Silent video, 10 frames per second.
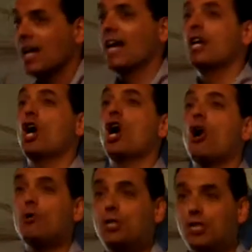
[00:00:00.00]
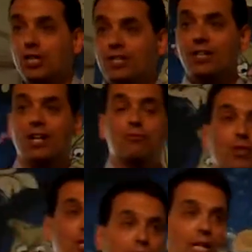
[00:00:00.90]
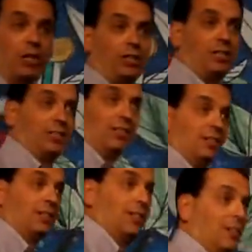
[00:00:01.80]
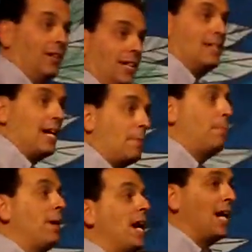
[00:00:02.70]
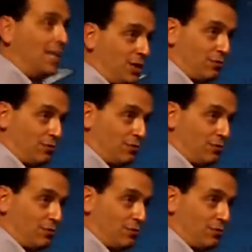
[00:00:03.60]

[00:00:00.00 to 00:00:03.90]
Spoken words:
An ocean of rejection, right? Not a pond of